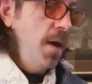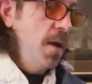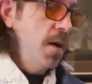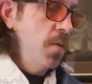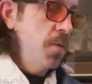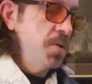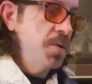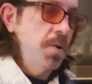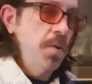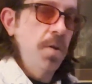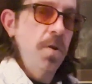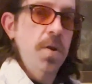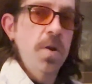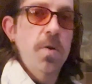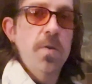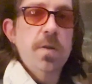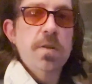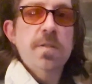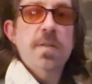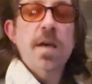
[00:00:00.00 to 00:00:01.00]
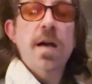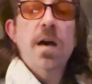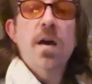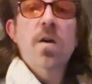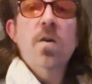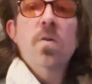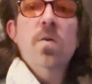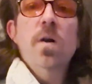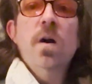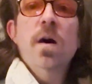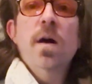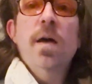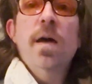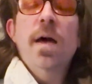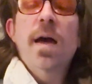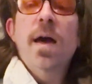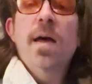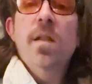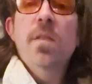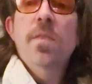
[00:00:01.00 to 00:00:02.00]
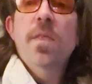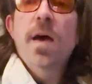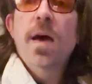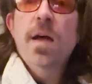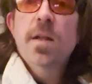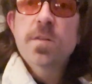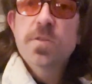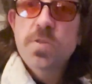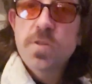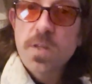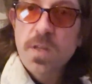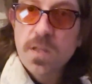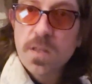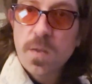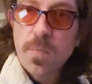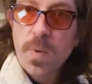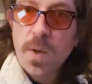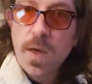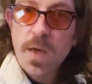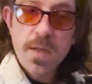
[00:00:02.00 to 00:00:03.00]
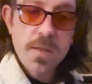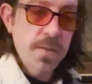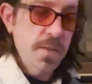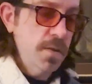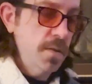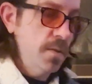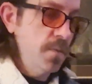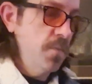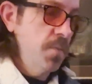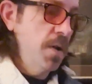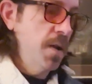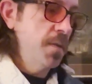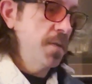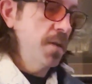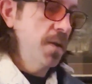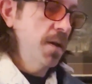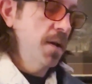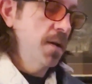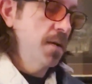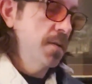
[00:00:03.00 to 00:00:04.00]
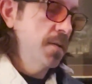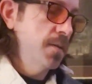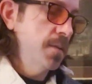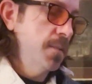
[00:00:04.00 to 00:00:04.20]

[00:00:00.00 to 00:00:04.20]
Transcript: And I want you to notice how I added that G in the bass right at the end.